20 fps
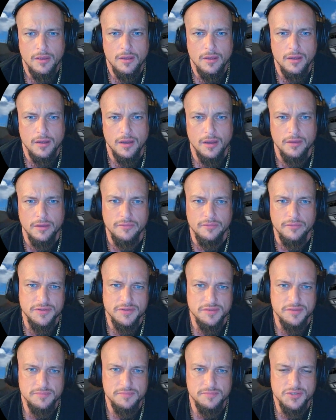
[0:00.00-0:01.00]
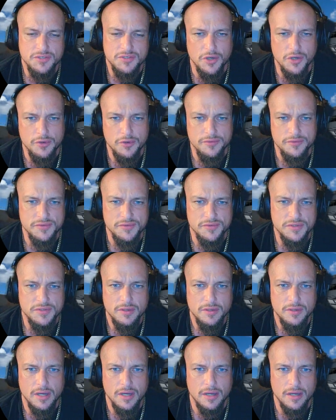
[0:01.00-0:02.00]
And this shows
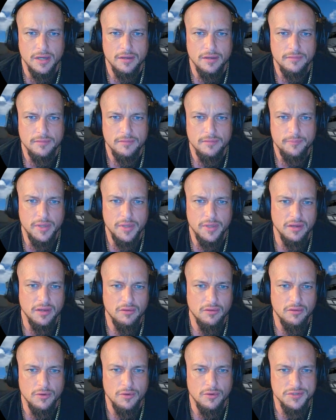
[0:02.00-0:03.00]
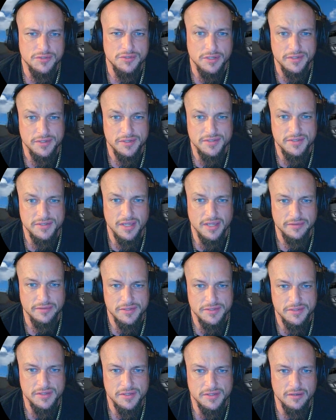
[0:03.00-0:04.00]
pitting corrosion on a
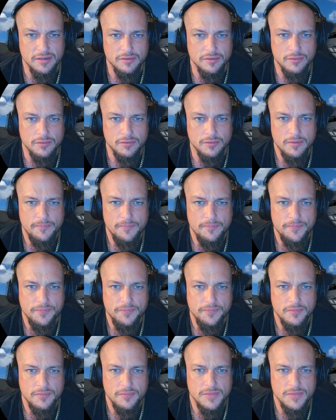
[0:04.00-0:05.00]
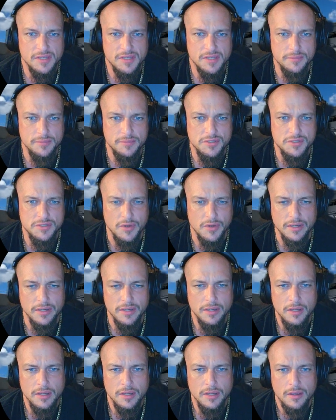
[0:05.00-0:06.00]
stainless steel substrate
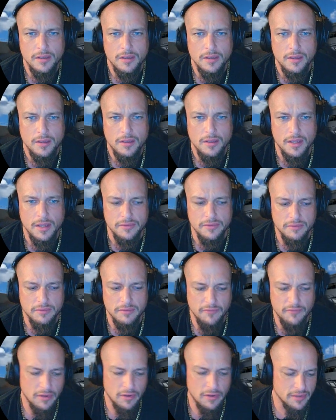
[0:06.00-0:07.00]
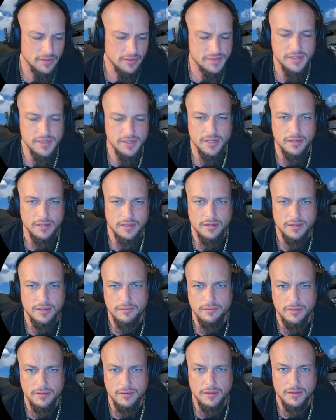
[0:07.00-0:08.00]
and the various
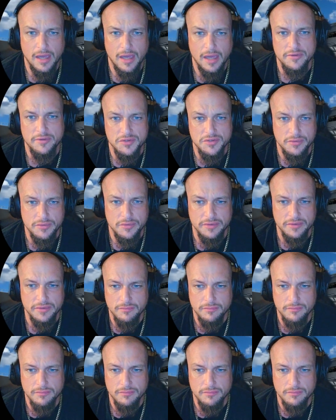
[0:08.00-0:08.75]
chemistry that